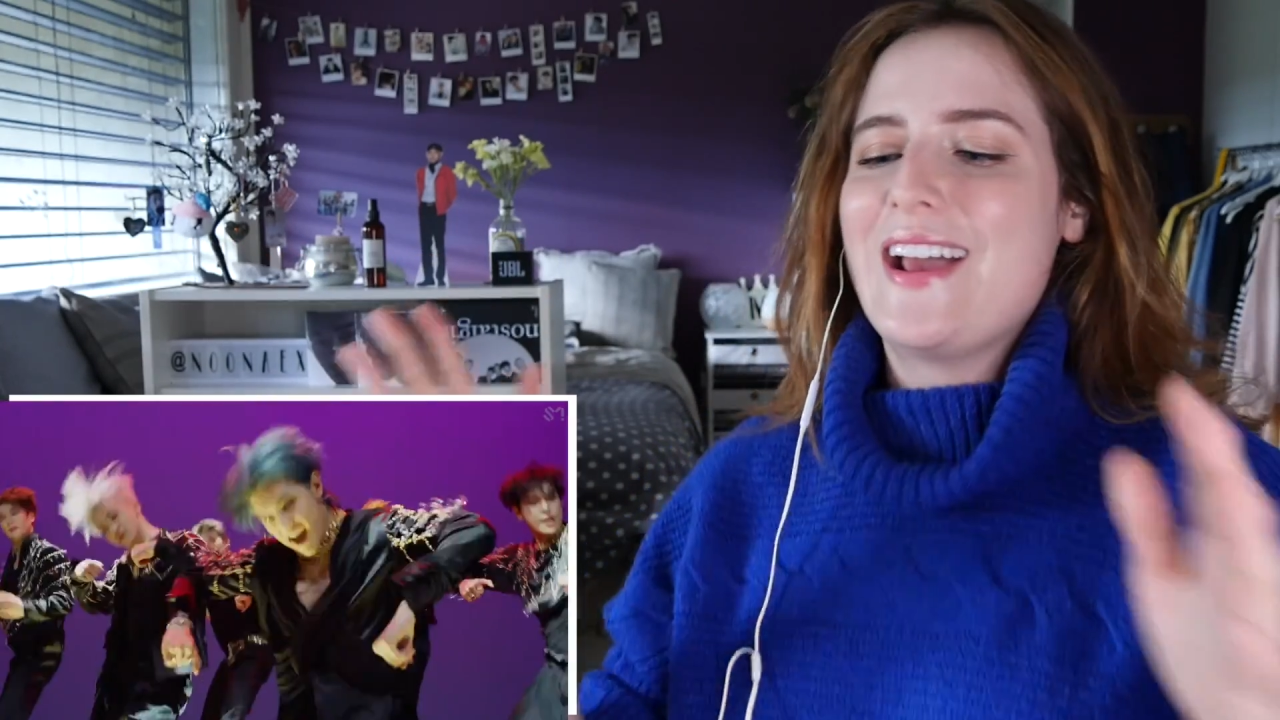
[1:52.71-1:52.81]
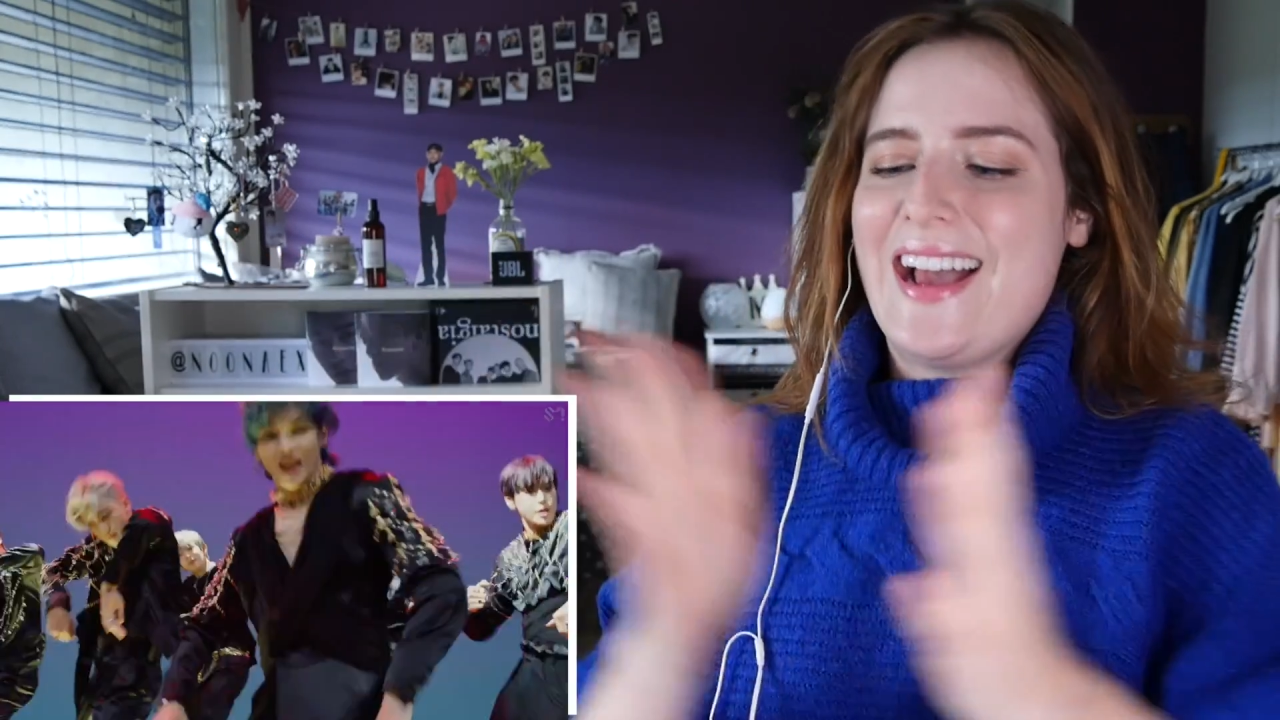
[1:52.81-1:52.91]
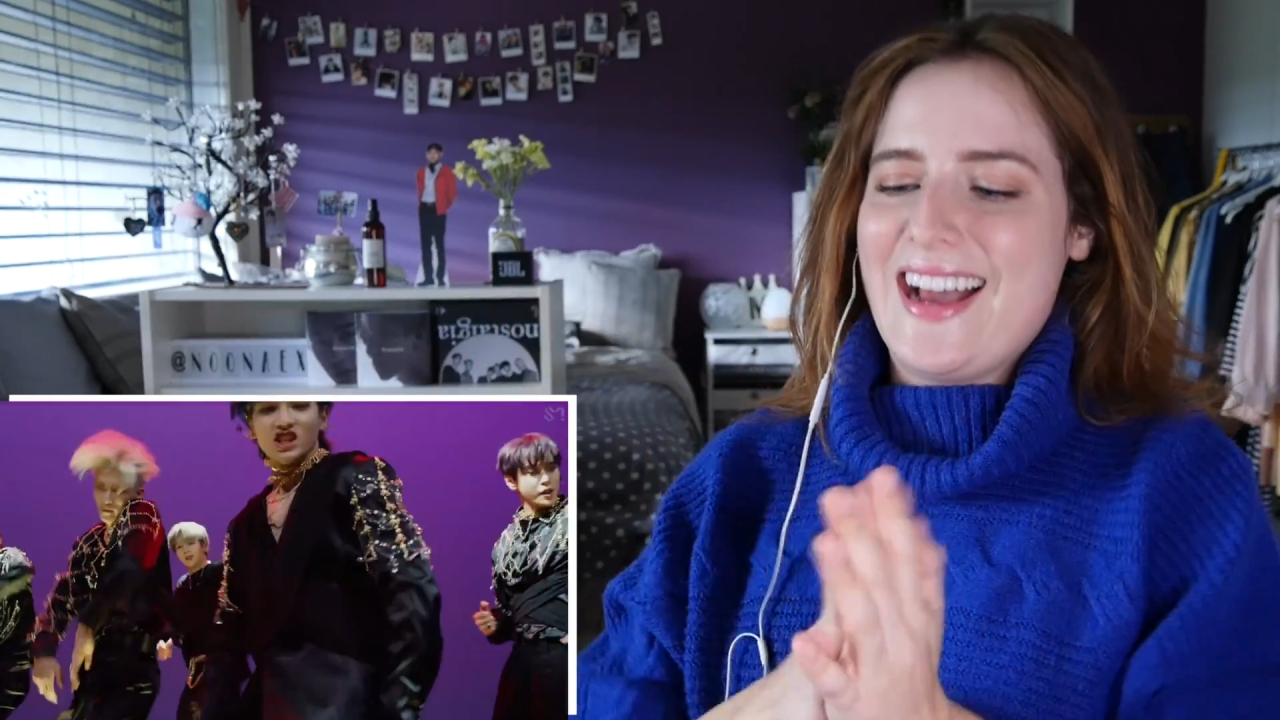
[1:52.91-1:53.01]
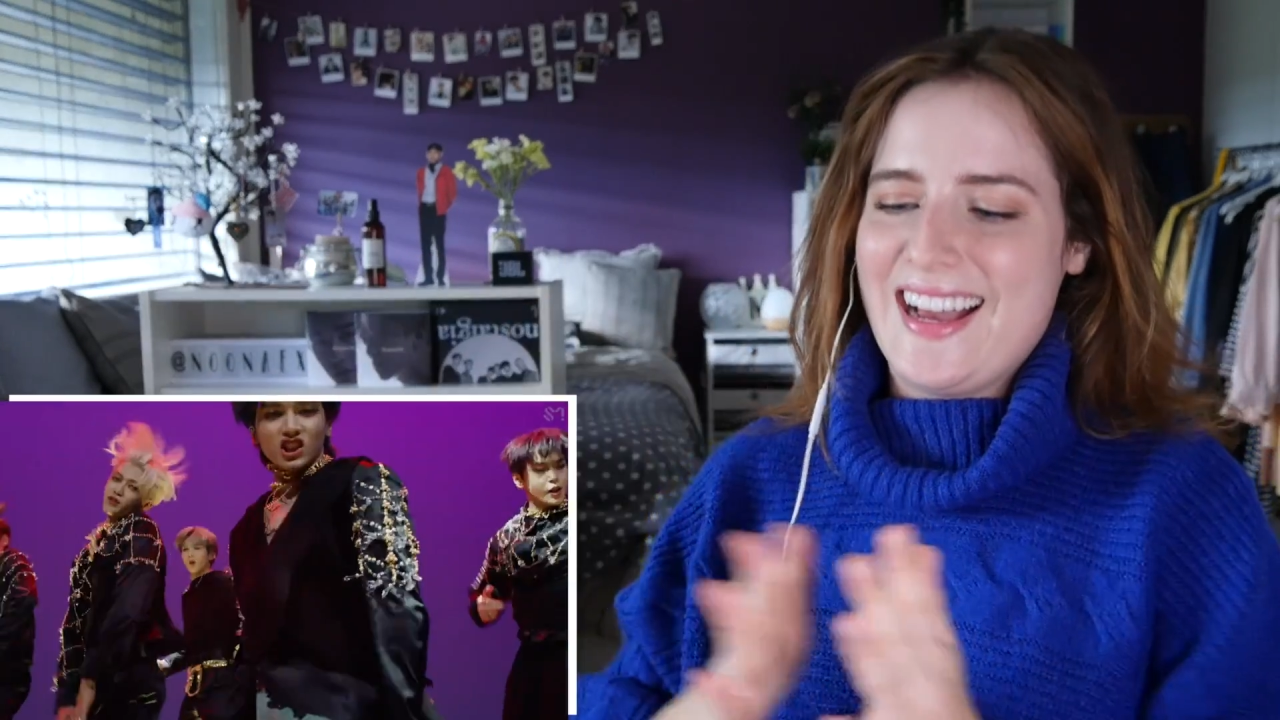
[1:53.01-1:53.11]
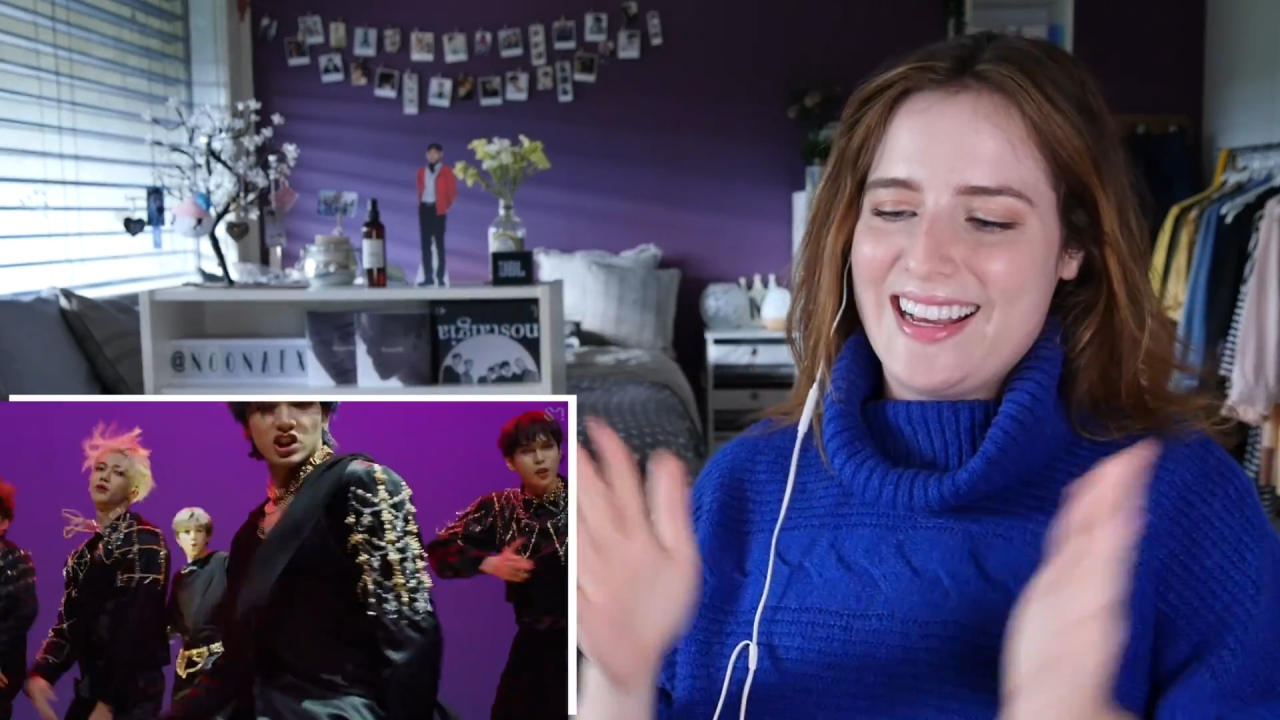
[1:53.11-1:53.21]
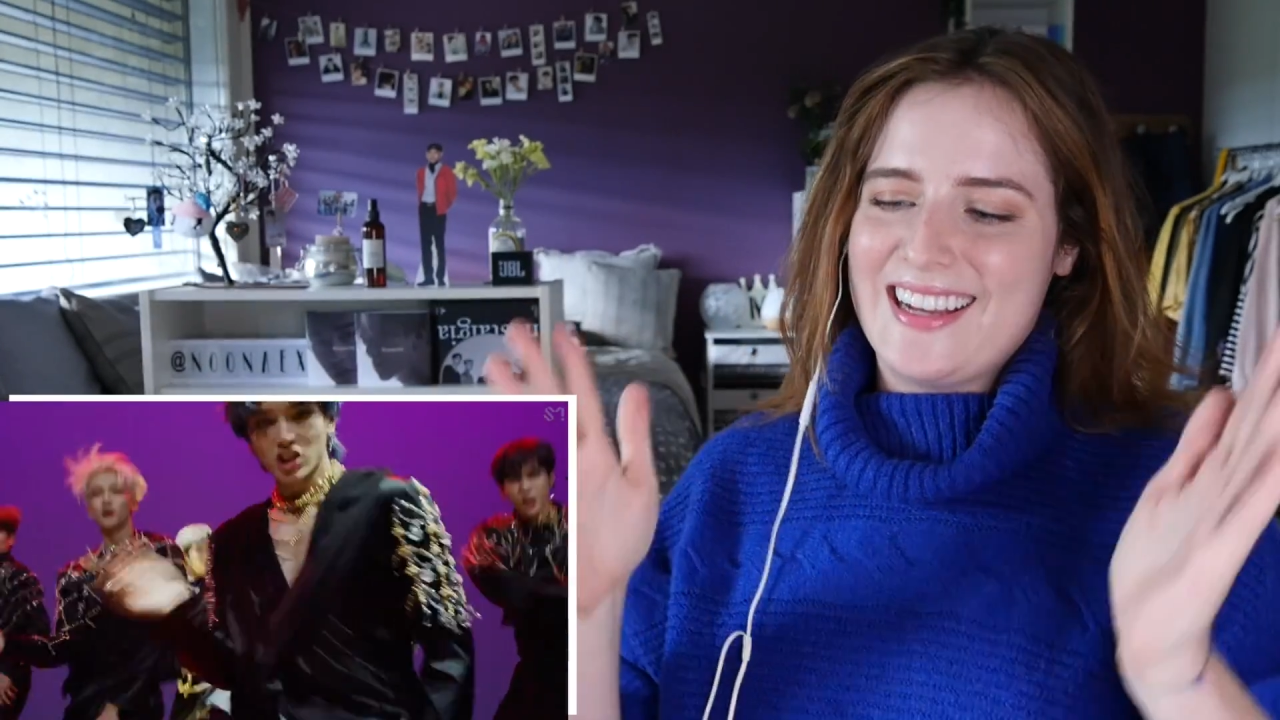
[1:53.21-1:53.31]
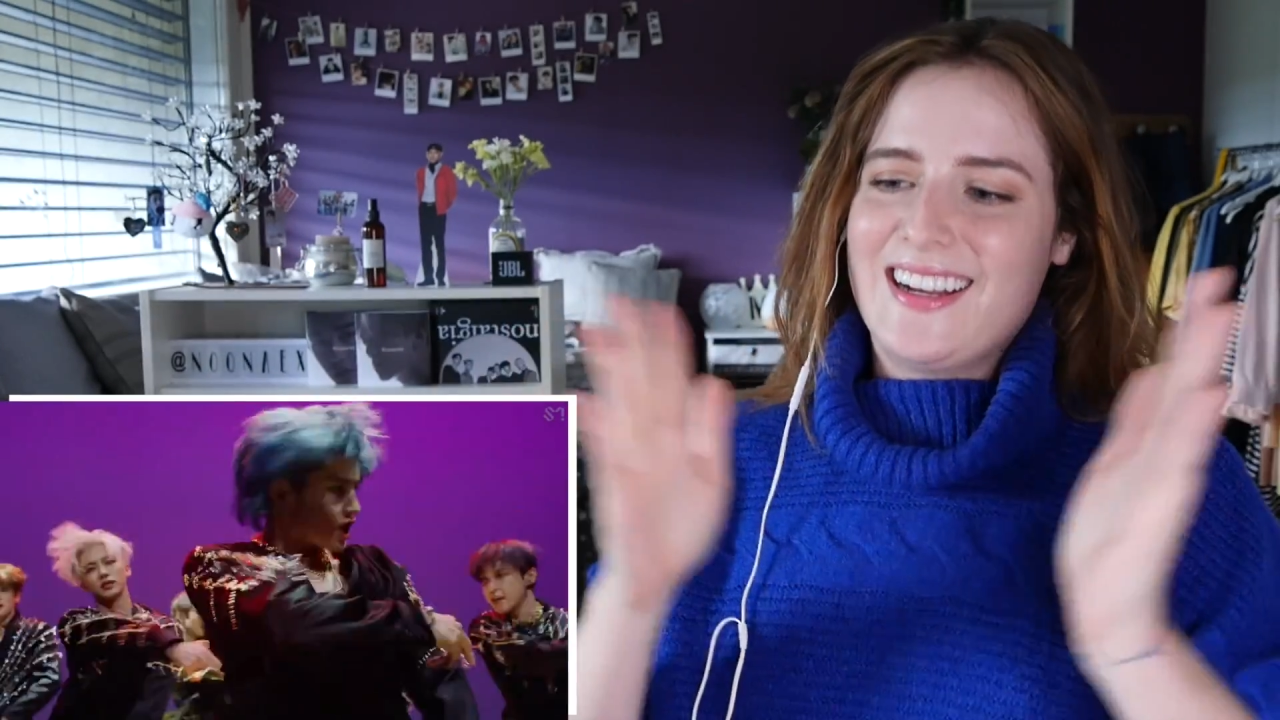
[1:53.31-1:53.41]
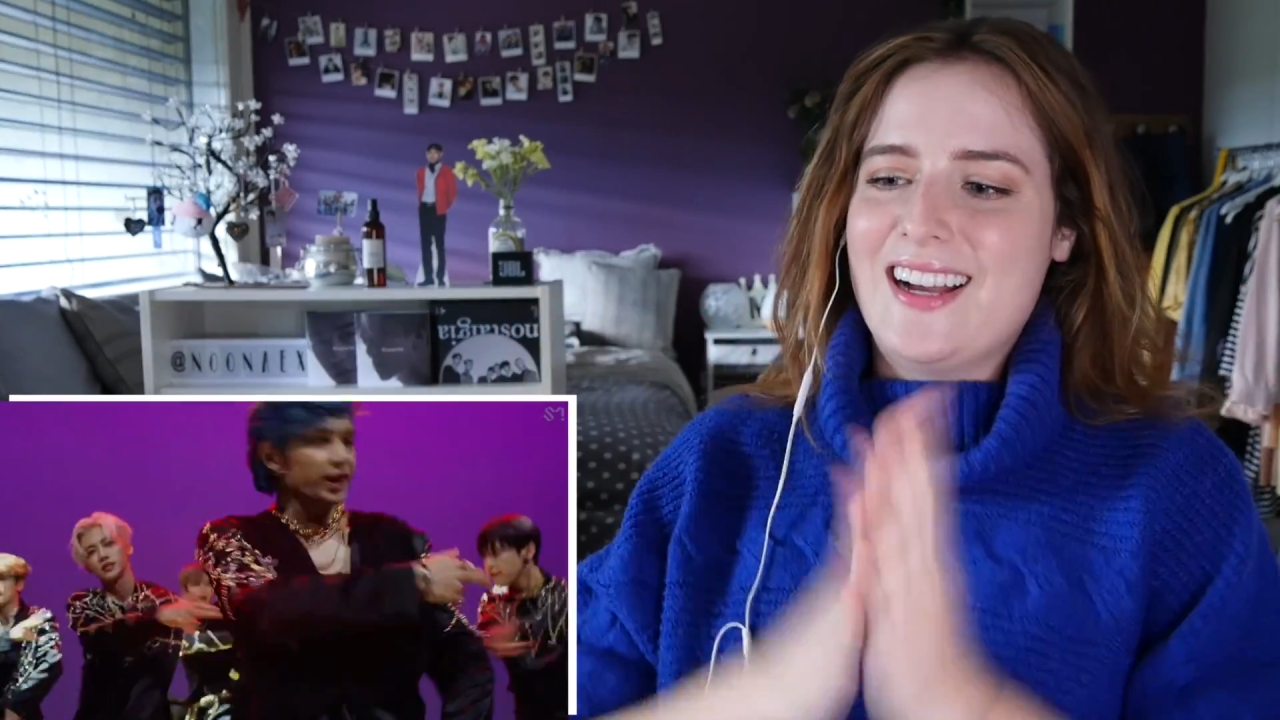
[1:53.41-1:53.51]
yeah.